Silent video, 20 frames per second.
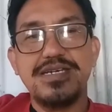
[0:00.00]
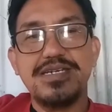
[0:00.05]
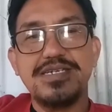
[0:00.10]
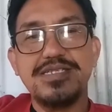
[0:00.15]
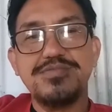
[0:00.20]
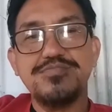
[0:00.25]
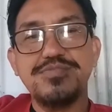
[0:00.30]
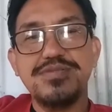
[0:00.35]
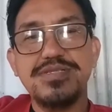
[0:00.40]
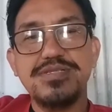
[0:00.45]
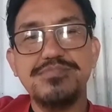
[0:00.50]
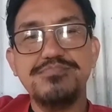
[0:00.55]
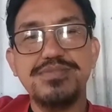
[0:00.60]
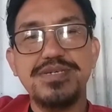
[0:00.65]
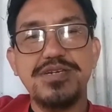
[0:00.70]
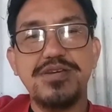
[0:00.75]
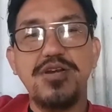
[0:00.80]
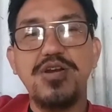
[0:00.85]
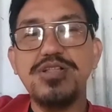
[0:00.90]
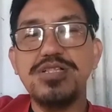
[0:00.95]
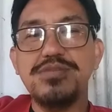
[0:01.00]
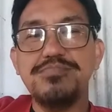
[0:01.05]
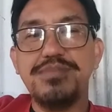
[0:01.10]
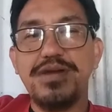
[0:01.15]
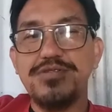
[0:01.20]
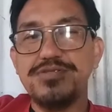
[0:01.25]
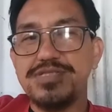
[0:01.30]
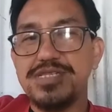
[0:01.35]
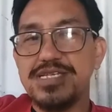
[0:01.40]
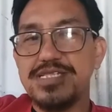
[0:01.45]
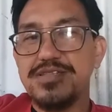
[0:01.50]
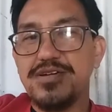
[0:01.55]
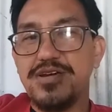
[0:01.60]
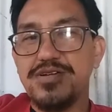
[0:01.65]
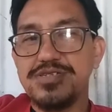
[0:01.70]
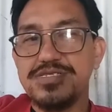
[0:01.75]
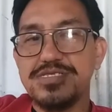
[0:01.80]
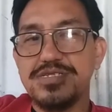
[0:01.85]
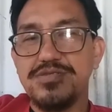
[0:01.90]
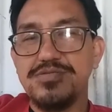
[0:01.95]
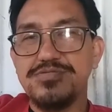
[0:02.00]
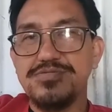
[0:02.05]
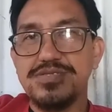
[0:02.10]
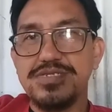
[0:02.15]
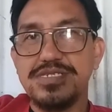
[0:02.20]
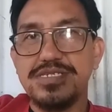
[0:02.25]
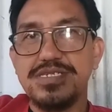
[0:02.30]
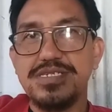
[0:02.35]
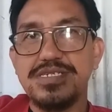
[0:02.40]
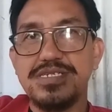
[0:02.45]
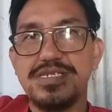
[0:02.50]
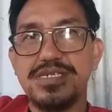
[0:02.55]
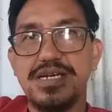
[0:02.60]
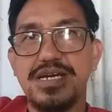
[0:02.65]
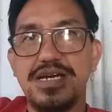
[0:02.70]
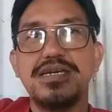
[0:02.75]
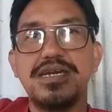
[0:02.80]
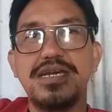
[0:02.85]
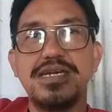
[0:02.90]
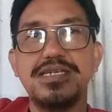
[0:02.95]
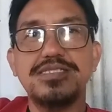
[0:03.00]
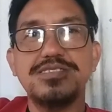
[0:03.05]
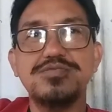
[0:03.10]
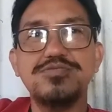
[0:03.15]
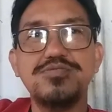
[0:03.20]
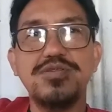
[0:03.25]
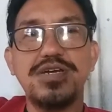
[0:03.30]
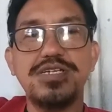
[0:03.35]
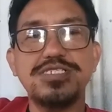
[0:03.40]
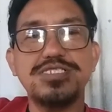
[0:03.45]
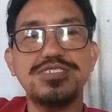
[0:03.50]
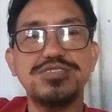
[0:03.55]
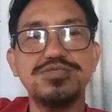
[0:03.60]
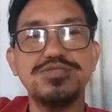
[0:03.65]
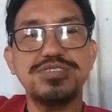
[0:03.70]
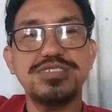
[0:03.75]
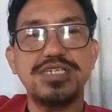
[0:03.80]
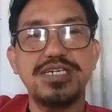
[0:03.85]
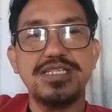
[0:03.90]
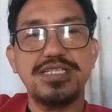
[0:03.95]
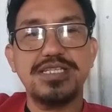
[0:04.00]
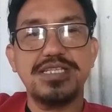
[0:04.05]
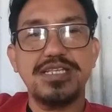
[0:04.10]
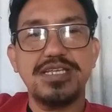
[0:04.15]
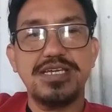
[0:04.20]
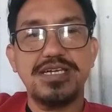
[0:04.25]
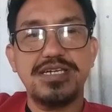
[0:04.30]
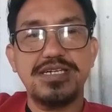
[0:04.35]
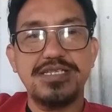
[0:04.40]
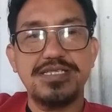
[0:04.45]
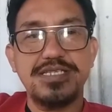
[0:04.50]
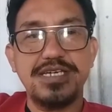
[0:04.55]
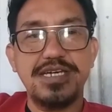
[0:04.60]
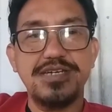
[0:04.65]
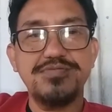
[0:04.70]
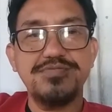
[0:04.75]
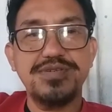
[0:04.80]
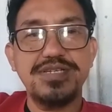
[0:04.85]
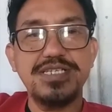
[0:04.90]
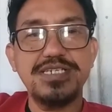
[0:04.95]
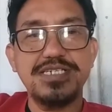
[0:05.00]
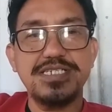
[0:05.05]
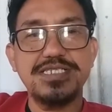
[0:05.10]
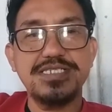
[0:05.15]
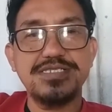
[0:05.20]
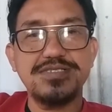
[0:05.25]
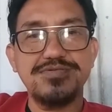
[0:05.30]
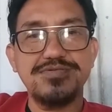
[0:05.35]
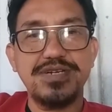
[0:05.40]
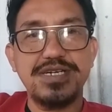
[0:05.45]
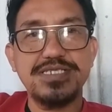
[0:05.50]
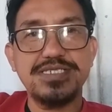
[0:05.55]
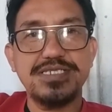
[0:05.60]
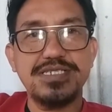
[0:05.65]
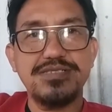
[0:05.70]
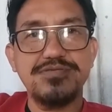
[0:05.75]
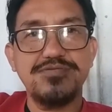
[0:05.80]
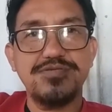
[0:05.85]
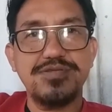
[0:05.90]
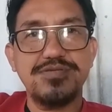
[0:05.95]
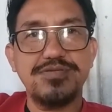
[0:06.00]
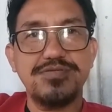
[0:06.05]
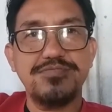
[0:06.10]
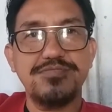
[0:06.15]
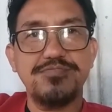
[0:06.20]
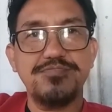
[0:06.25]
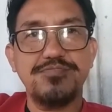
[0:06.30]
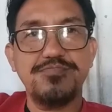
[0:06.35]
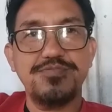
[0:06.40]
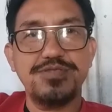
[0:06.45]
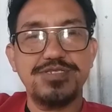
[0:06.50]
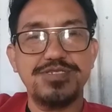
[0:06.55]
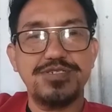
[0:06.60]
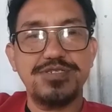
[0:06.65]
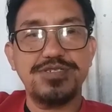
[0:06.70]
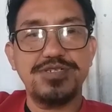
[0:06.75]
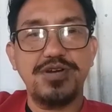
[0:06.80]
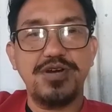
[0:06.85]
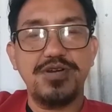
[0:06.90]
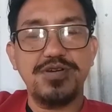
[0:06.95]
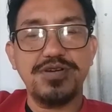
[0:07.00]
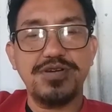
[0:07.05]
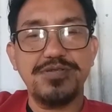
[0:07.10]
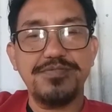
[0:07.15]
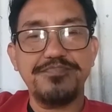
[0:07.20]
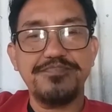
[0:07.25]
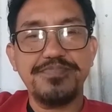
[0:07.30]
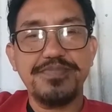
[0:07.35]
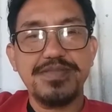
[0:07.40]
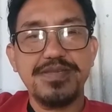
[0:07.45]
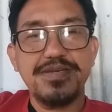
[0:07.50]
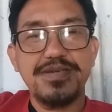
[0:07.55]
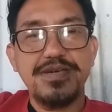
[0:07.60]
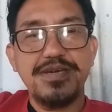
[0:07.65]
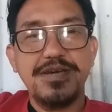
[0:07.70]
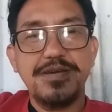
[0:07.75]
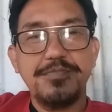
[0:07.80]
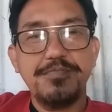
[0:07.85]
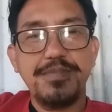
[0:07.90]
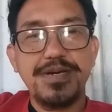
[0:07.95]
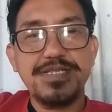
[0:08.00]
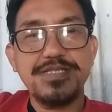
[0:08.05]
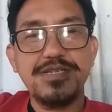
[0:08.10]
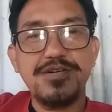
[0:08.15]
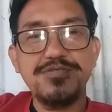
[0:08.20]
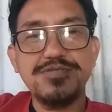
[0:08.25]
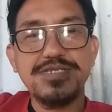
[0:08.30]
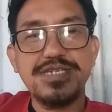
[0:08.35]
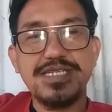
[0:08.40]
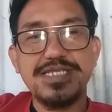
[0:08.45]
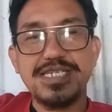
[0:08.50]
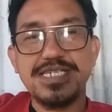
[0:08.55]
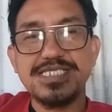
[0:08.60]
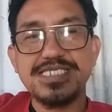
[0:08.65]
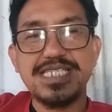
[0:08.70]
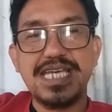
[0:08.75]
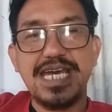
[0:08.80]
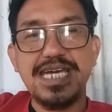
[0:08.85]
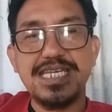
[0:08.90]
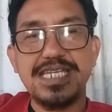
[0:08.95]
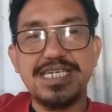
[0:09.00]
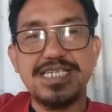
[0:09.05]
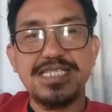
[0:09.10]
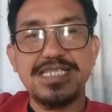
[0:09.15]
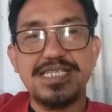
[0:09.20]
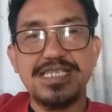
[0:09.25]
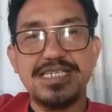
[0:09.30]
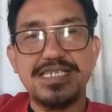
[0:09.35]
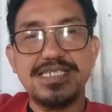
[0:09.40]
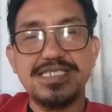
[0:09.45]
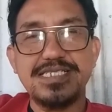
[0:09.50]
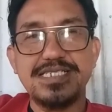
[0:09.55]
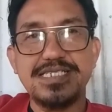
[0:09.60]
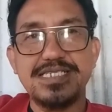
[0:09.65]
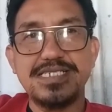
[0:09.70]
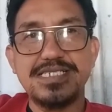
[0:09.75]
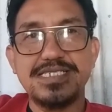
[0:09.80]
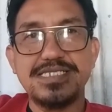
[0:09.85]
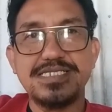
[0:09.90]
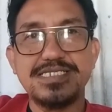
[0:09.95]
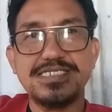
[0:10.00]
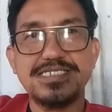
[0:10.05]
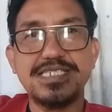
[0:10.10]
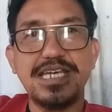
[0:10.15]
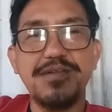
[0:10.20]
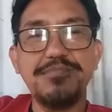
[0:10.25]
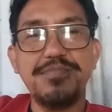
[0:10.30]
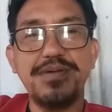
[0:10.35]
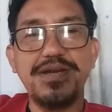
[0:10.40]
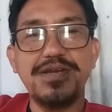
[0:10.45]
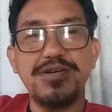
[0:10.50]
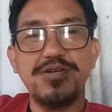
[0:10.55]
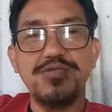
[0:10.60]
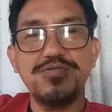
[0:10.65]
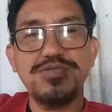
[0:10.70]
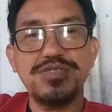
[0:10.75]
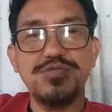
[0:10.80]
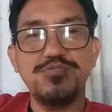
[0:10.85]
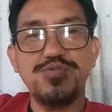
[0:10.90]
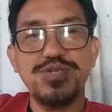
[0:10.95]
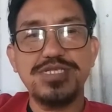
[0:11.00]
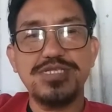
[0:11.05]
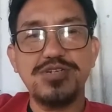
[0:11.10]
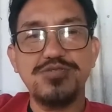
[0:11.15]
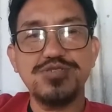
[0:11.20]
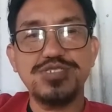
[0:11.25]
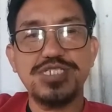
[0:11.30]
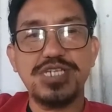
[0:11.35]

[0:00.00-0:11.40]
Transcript: it will be all about the dogs only. And you are sure that they're really interested with your dog. But don't get excited. Some are only window